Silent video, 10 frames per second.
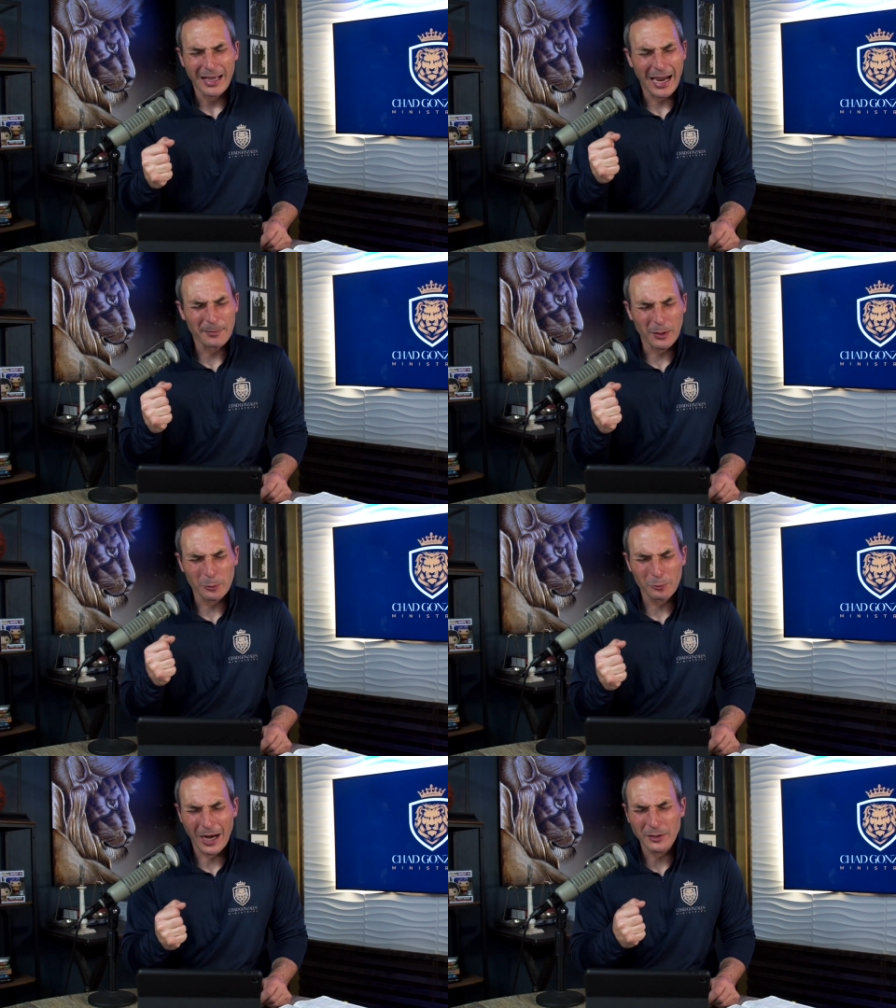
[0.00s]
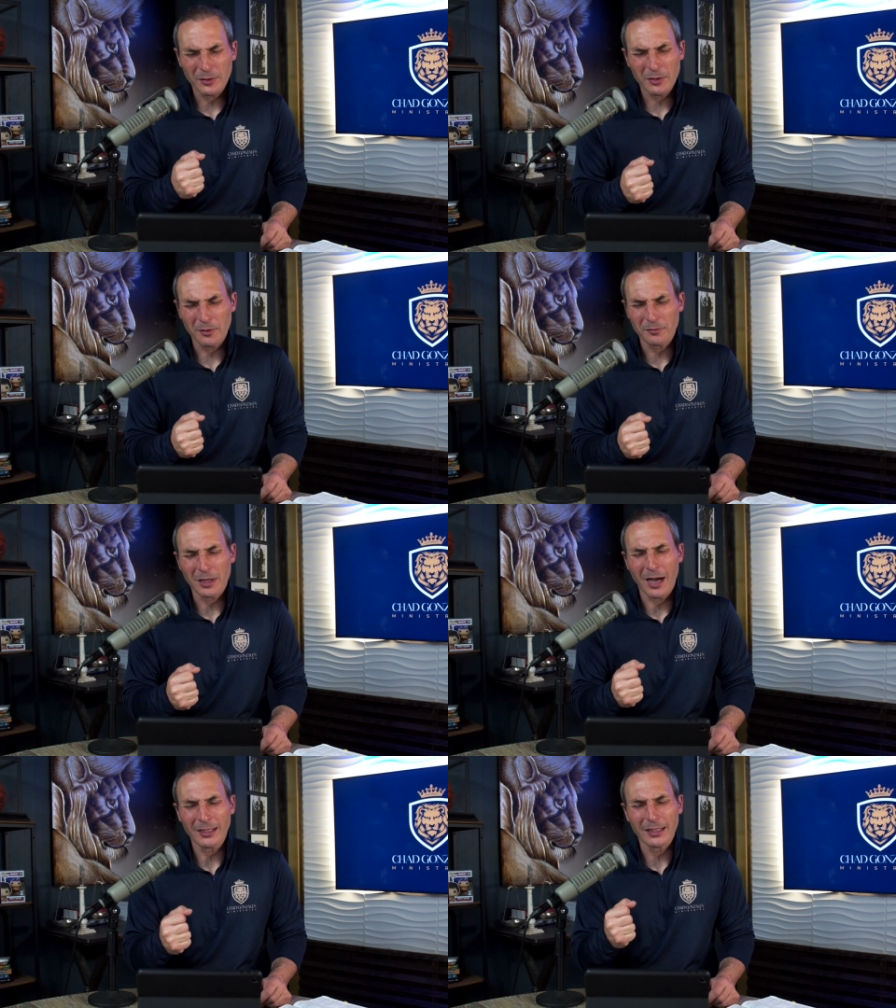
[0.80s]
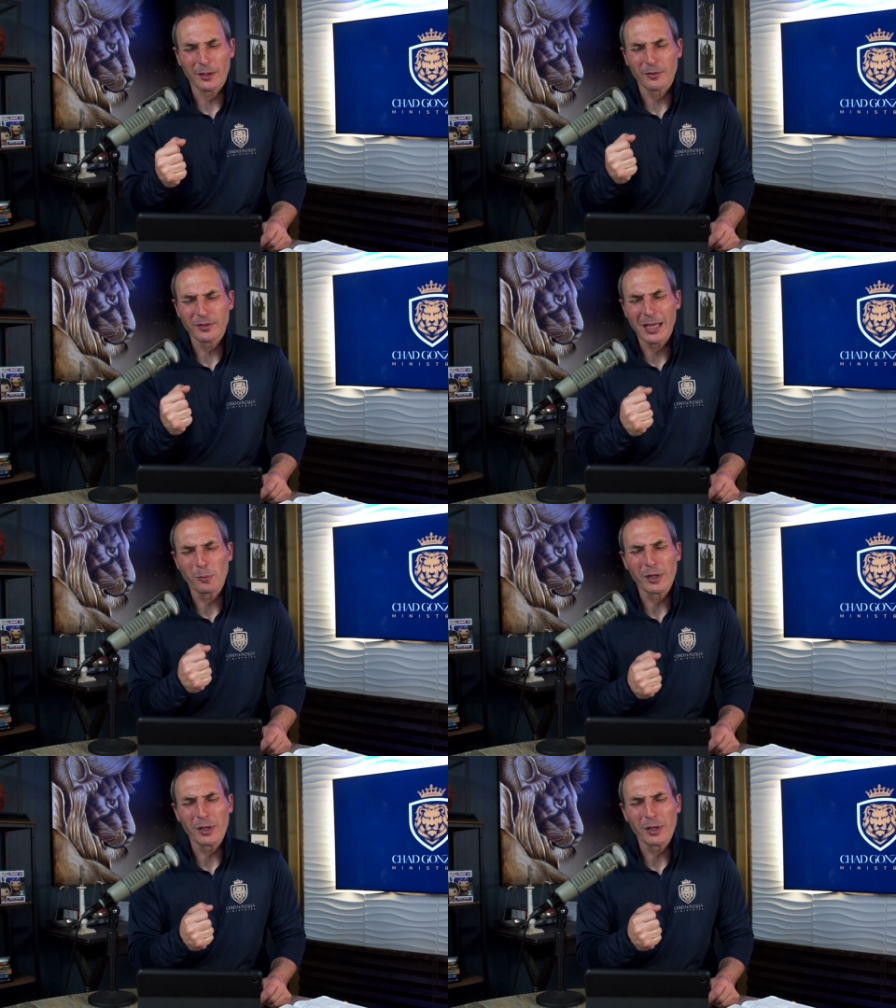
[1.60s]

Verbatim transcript: I'm the righteousness of God. In the same